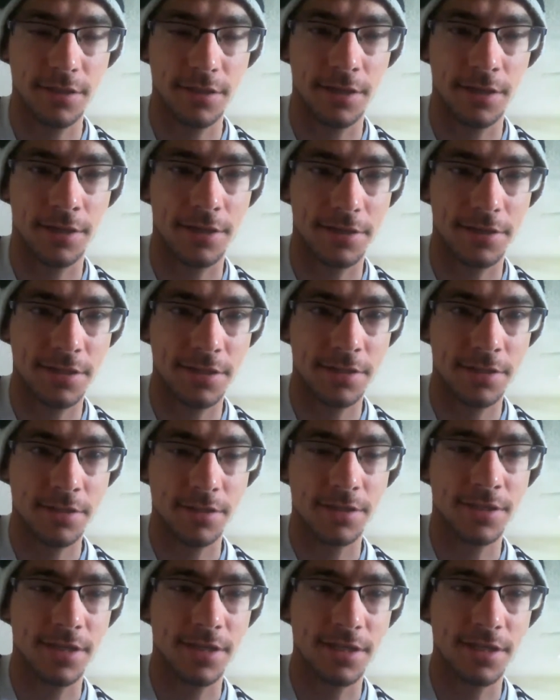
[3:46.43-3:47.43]

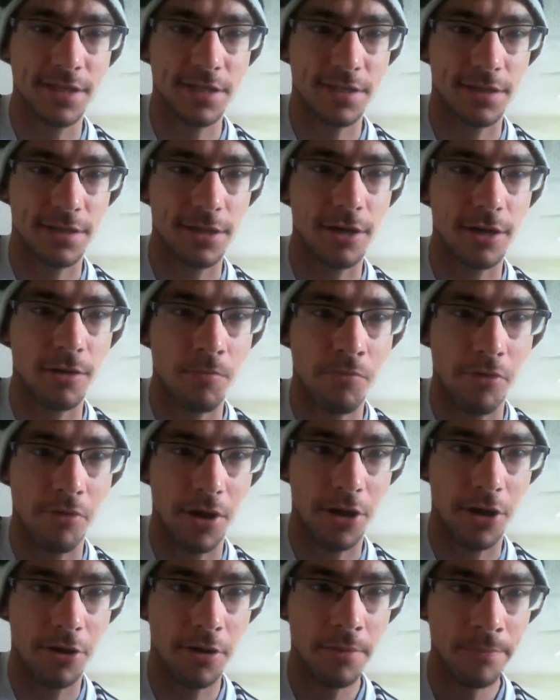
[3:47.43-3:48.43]
inconsistencies as a young
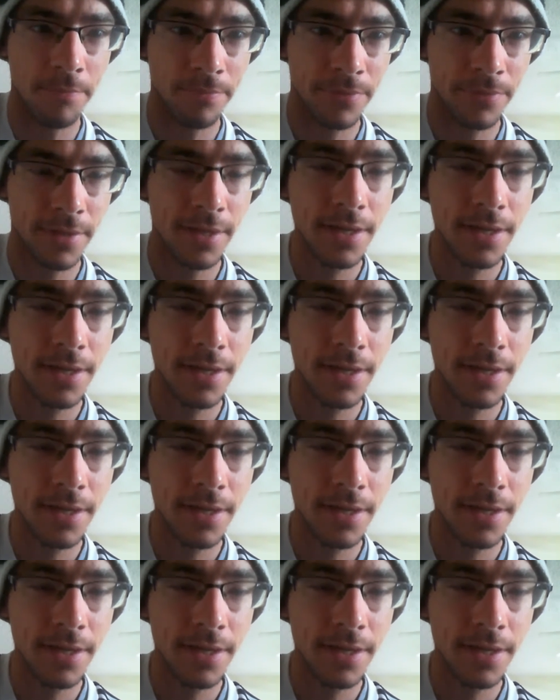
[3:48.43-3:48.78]
player,